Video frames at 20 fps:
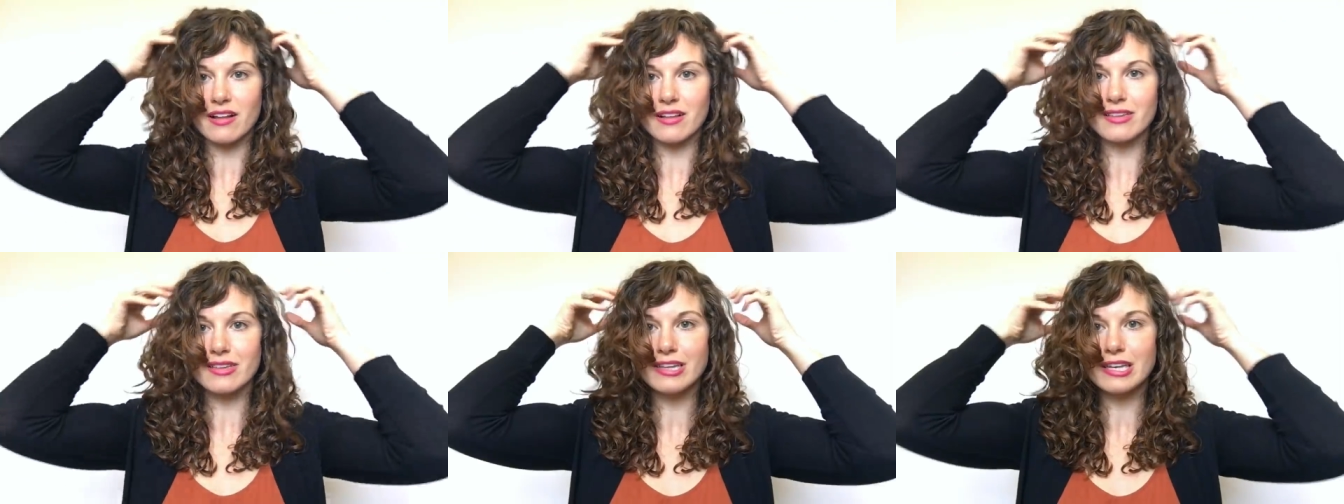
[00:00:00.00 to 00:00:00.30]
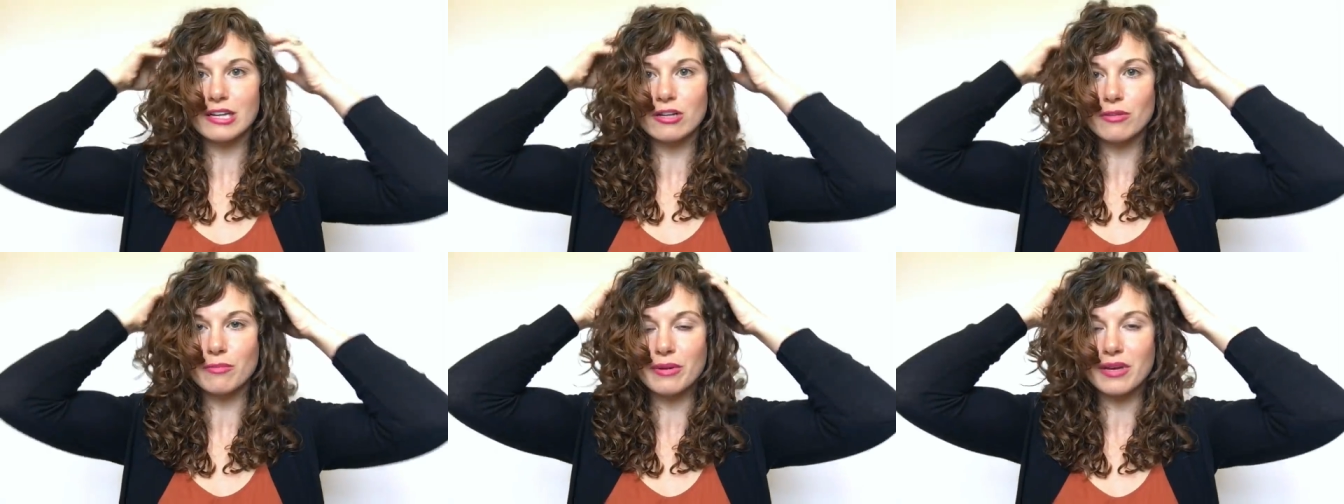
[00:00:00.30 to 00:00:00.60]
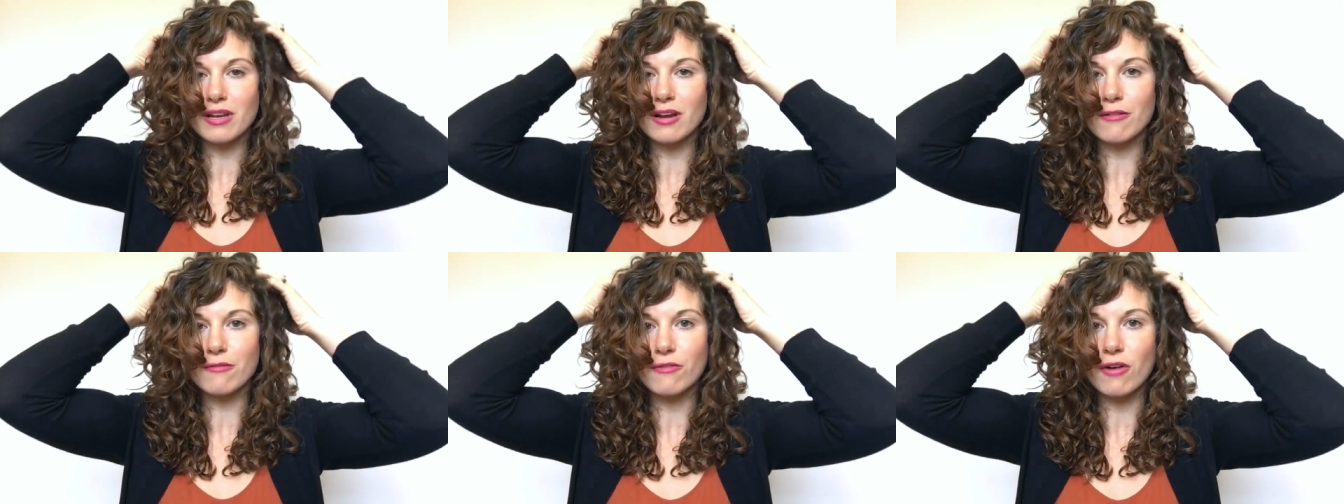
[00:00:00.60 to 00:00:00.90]
a little
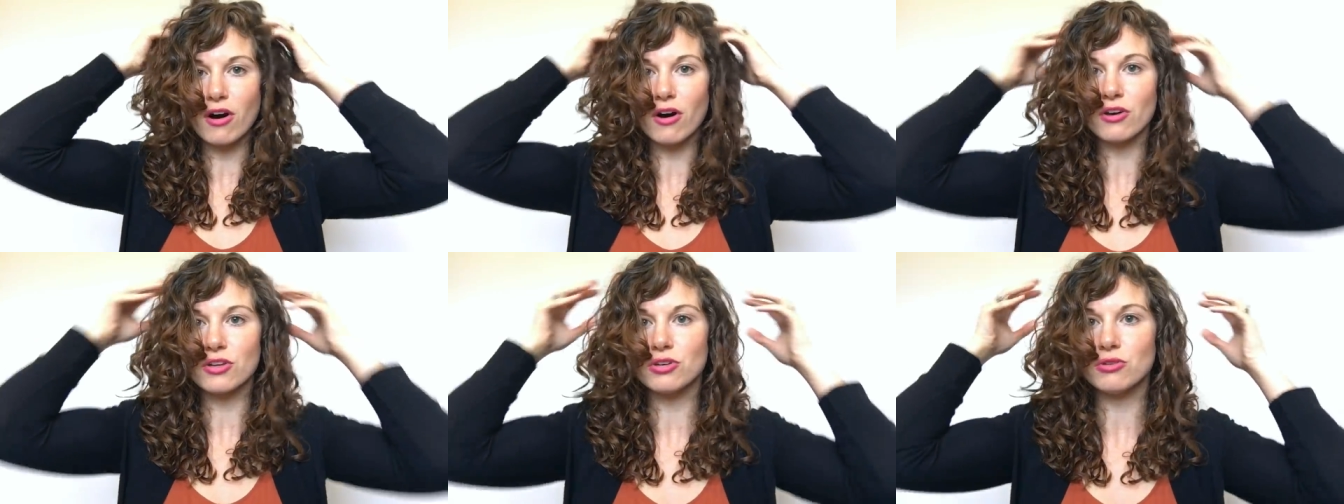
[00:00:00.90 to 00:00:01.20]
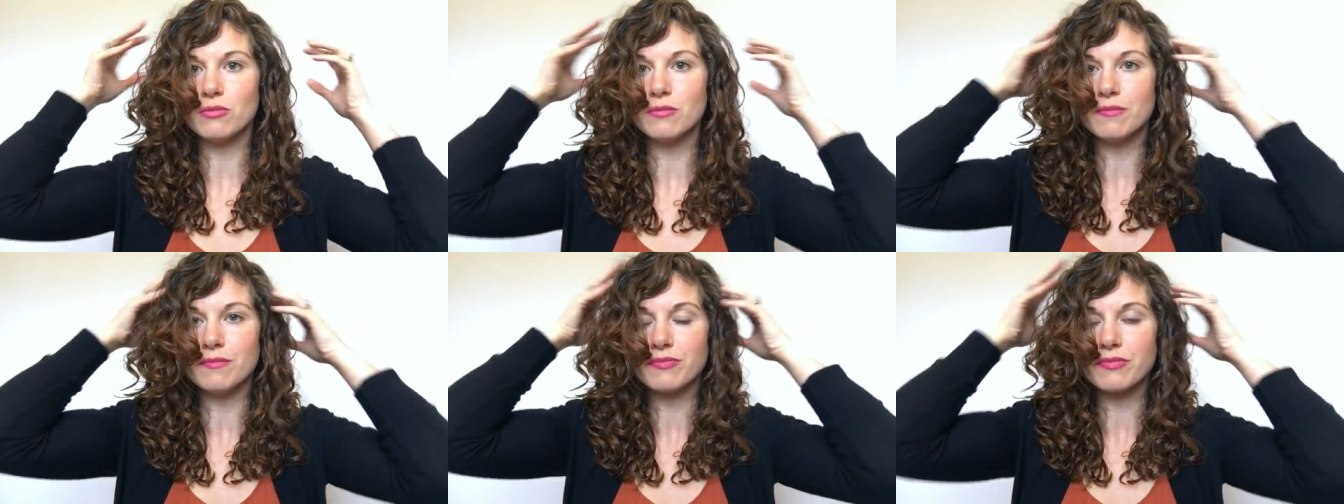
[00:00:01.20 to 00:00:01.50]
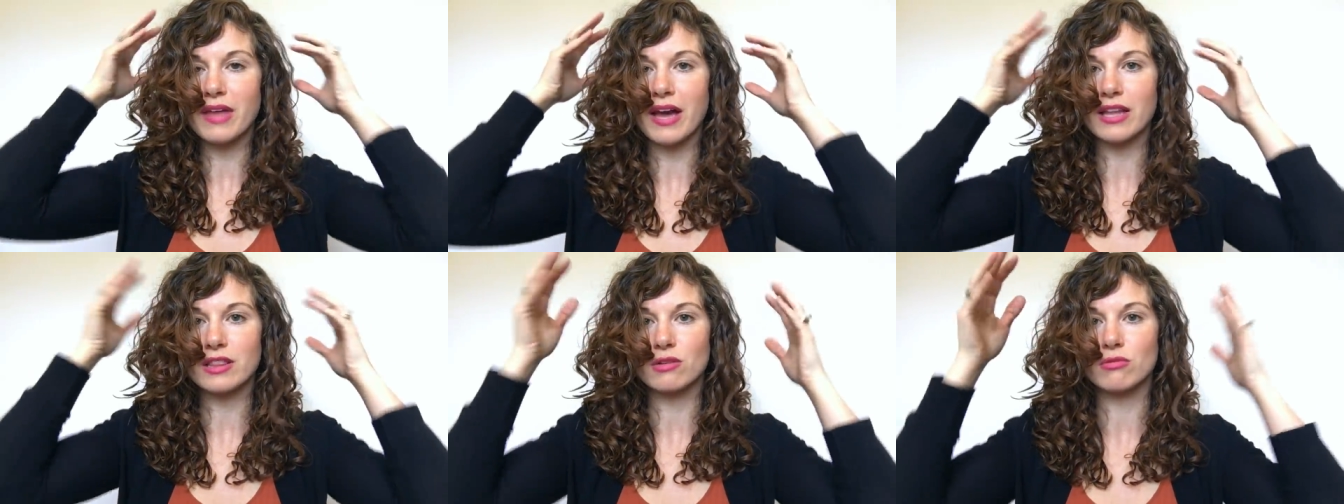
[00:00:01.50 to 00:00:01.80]
bit of volume
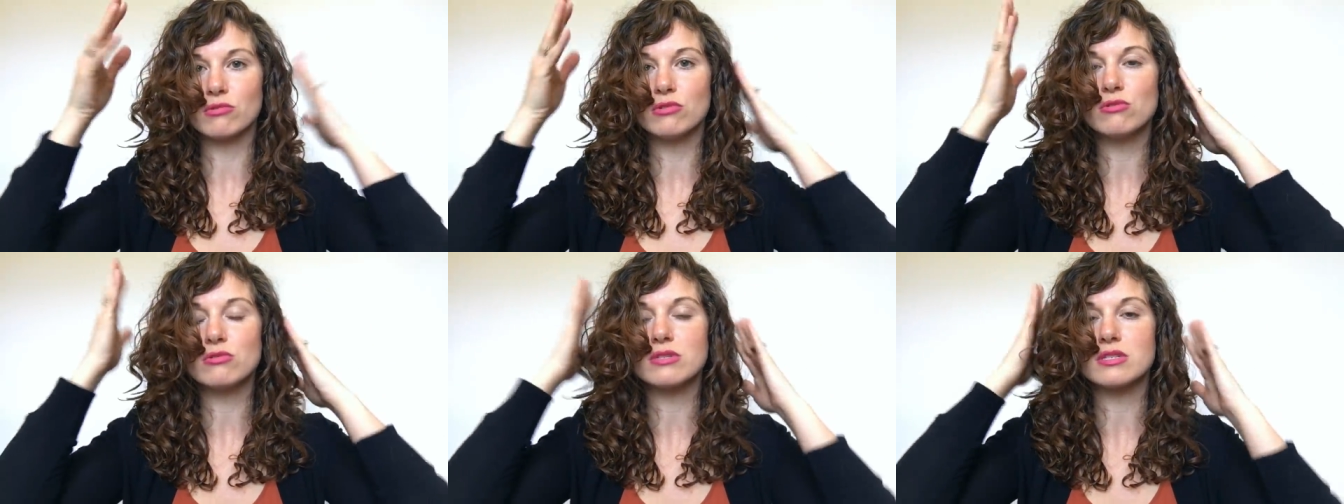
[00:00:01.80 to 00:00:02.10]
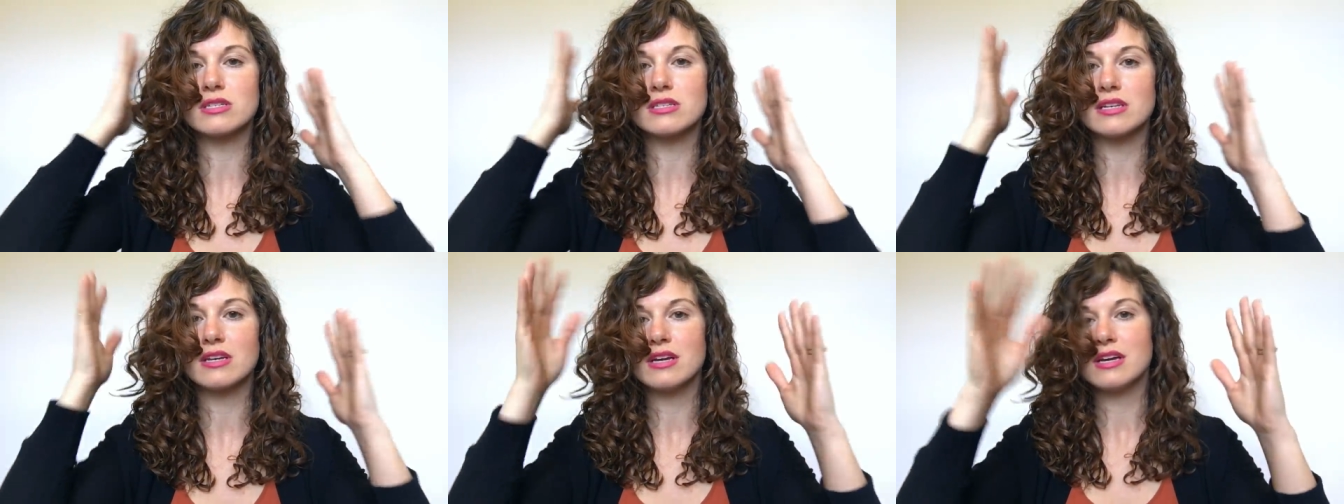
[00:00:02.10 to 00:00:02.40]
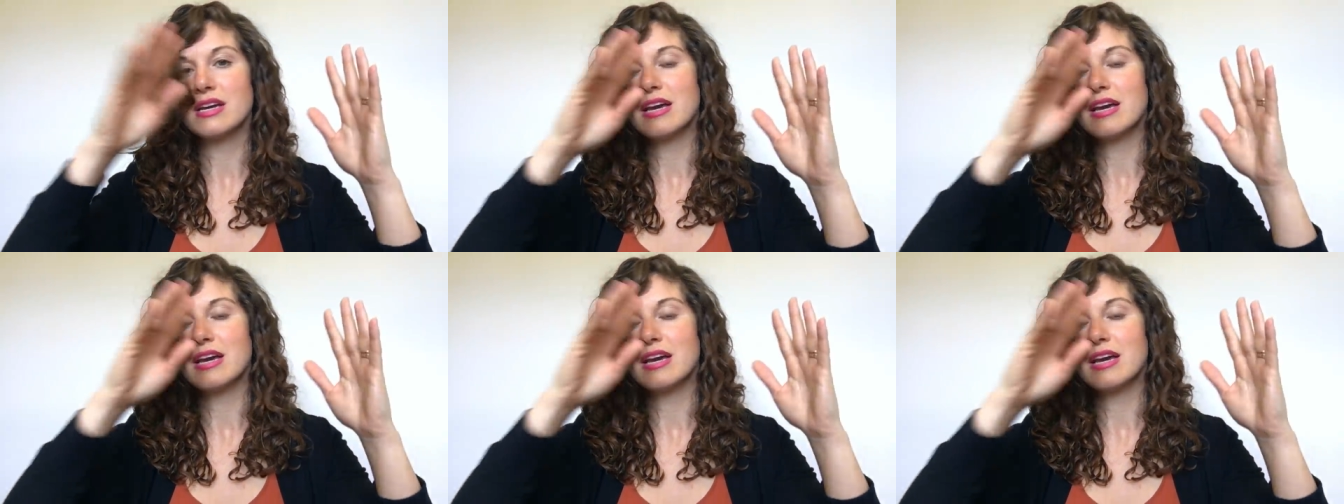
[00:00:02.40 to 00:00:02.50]
at the roots